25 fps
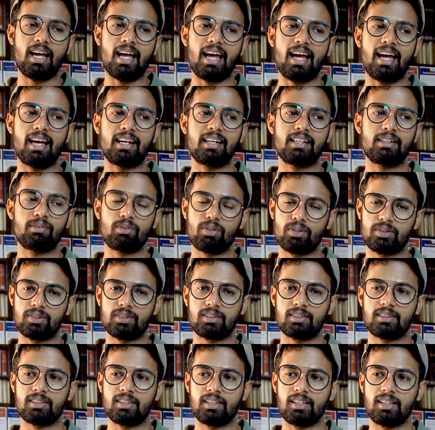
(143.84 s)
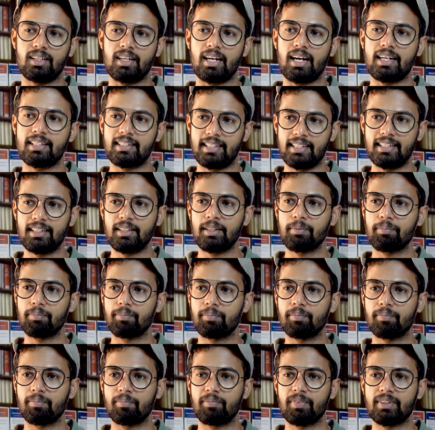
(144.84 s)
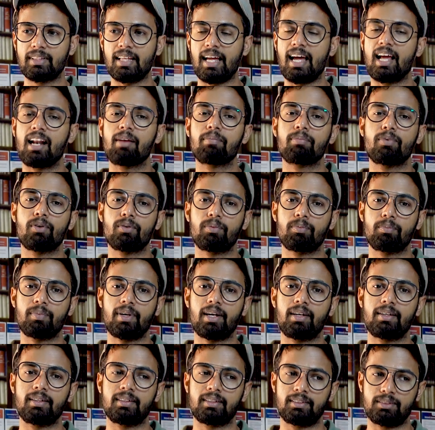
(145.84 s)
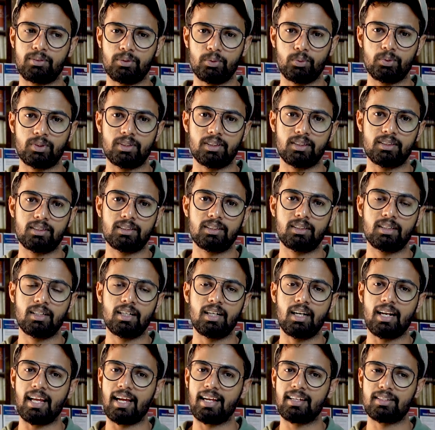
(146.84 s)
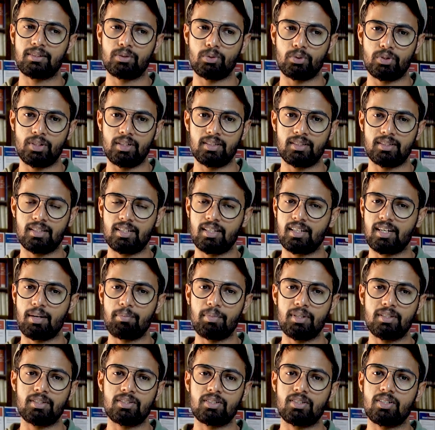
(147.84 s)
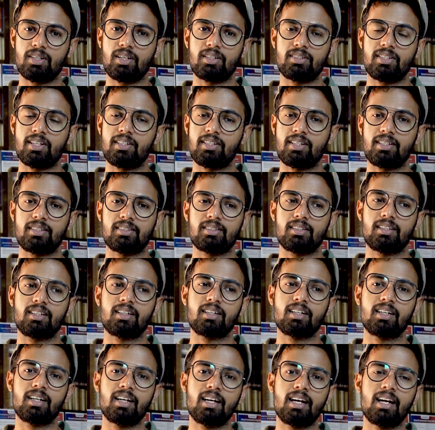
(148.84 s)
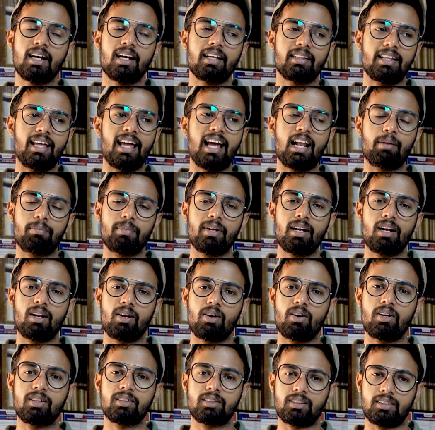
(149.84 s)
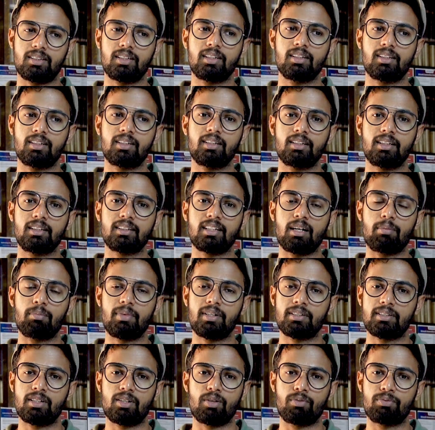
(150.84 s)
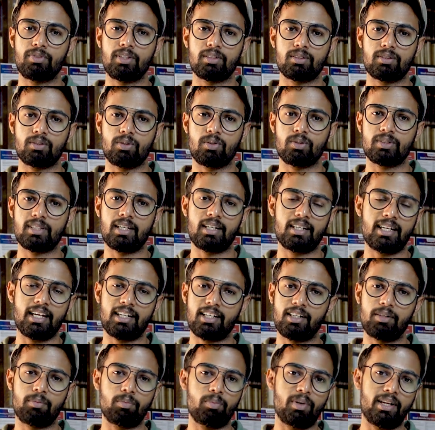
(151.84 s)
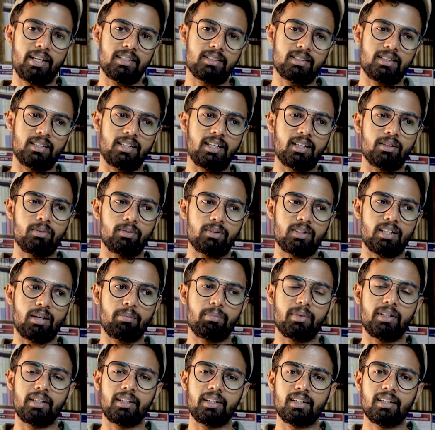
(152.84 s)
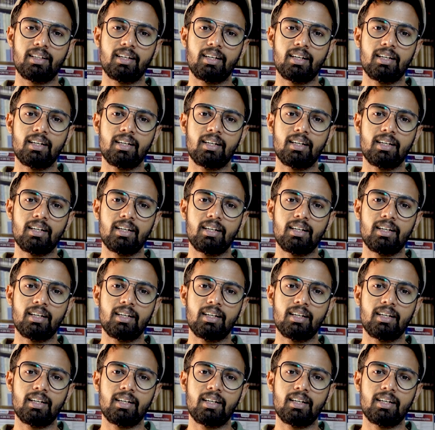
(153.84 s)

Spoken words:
And it was I did it with the help of my tutors like Sushil sir, Amit sir, Chetan sir. They helped me a lot in completion of this course and getting placed in a good company.